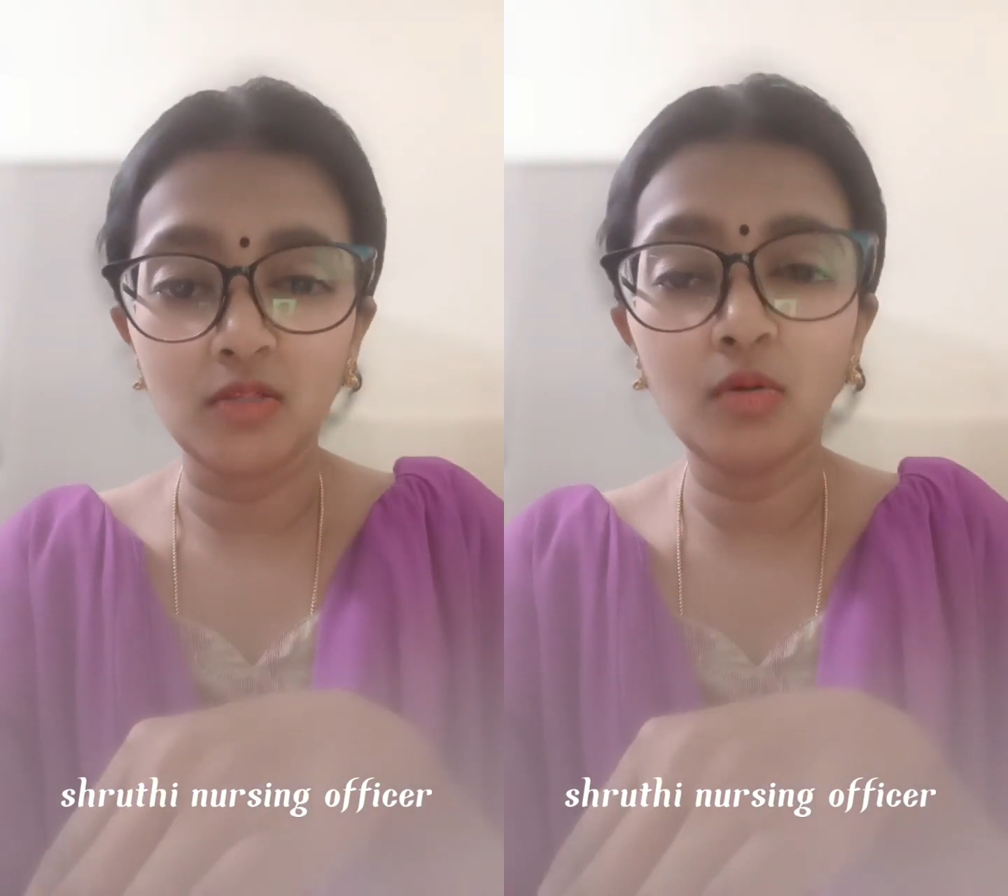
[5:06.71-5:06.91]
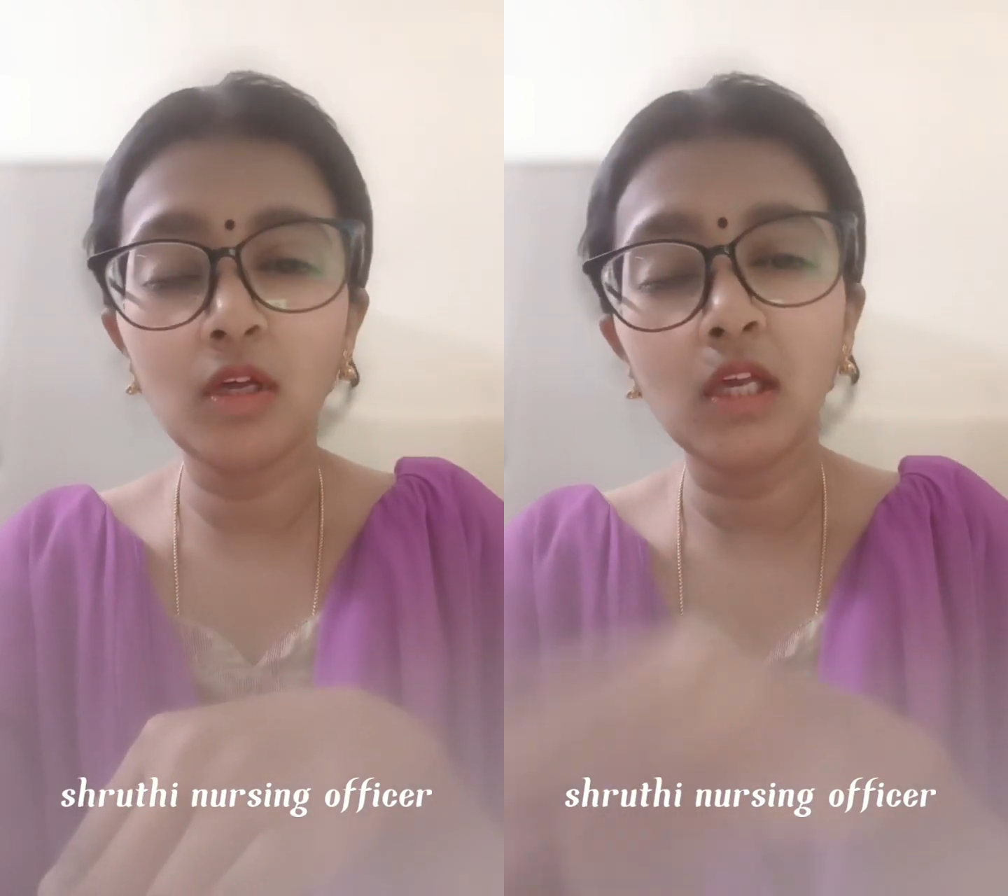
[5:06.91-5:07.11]

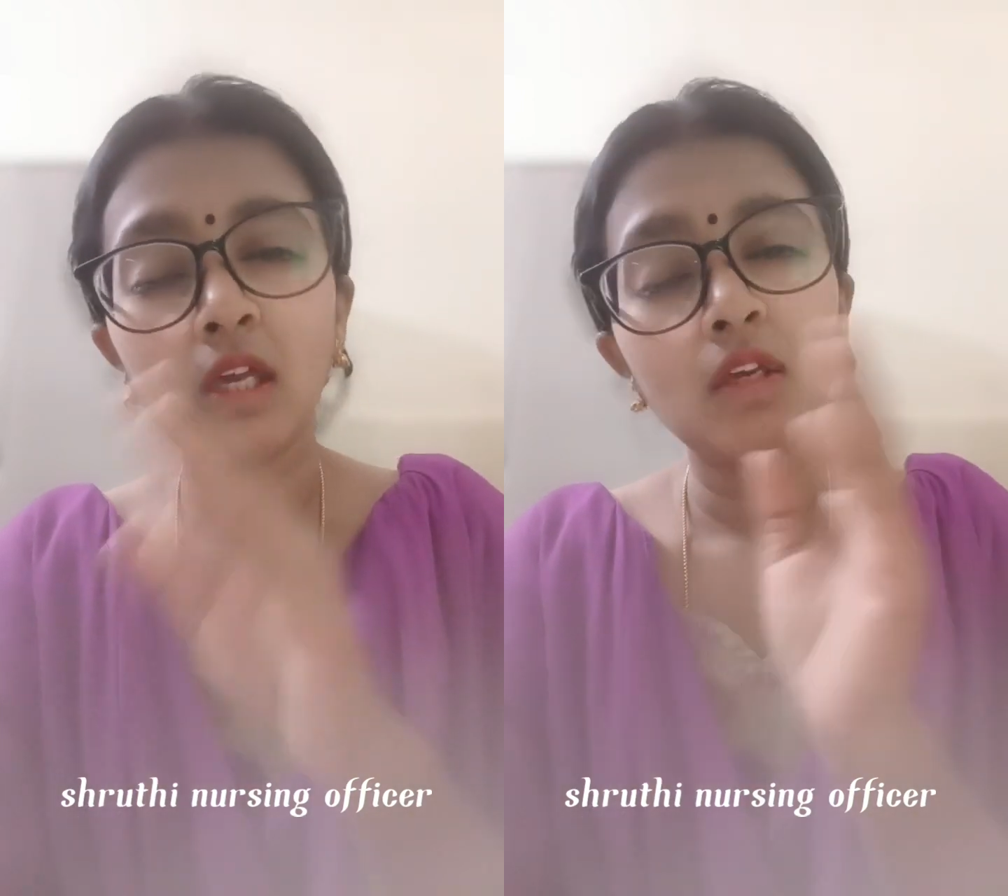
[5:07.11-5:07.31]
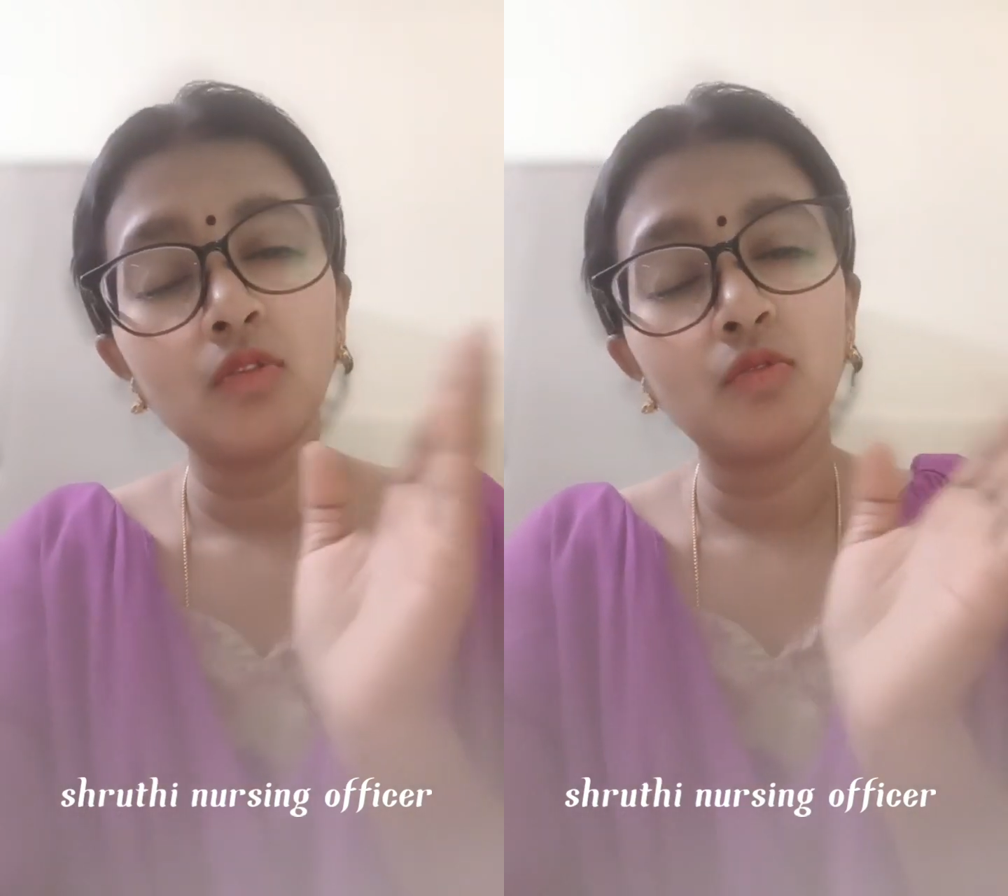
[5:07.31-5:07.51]
Okay,
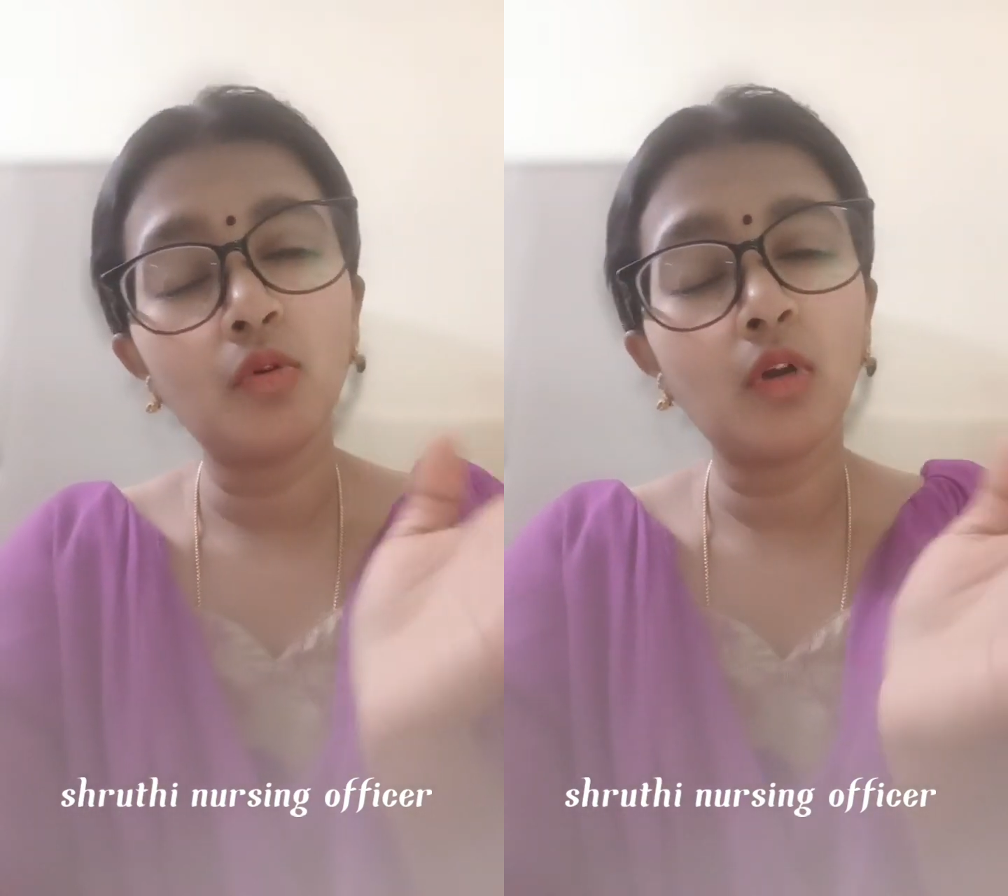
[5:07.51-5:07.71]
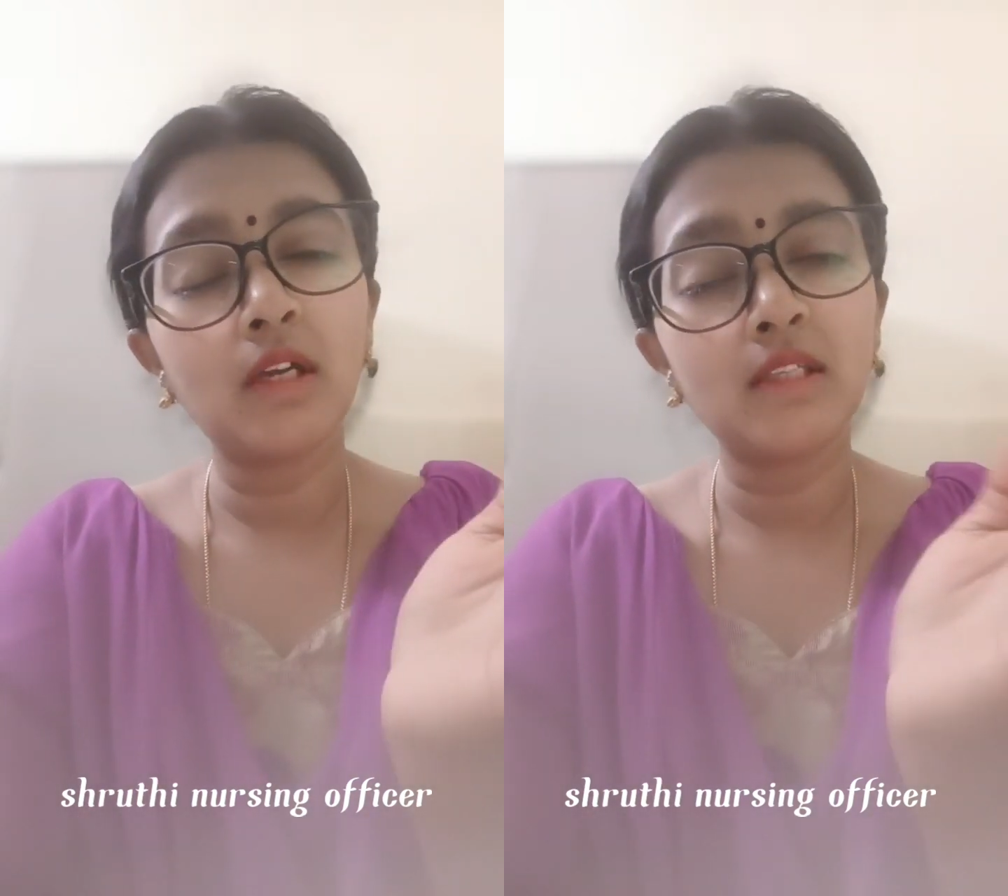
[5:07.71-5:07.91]

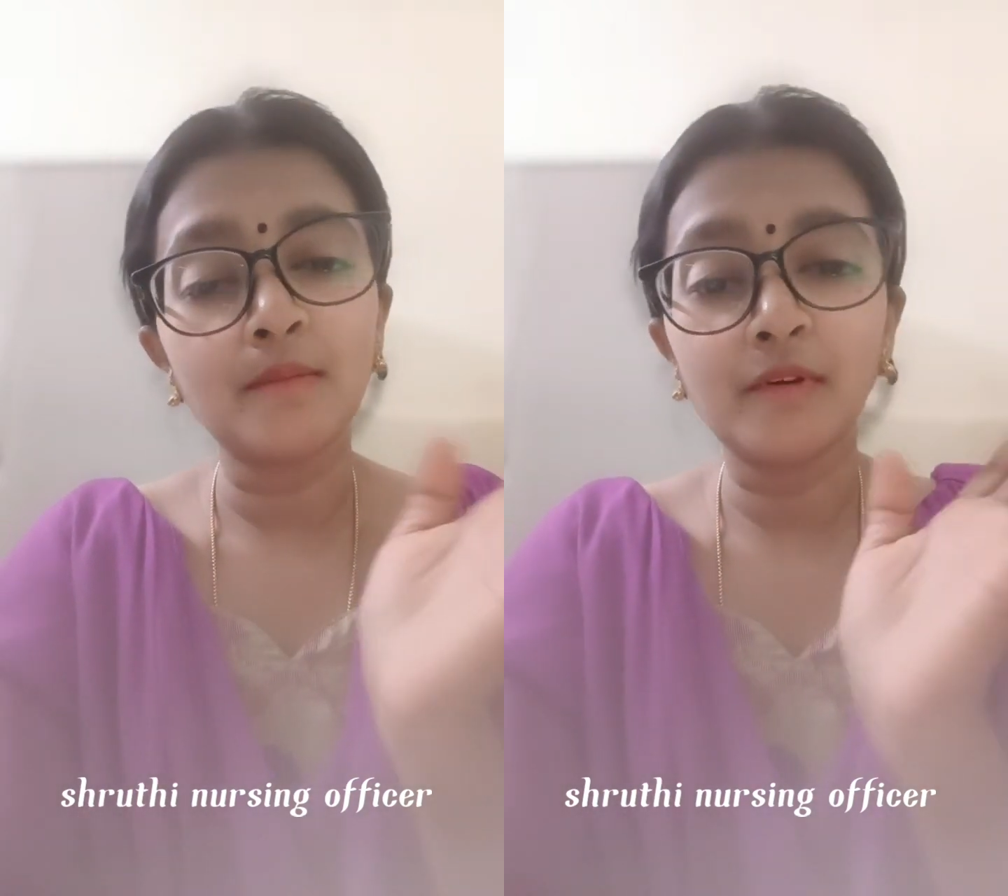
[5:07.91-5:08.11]
so some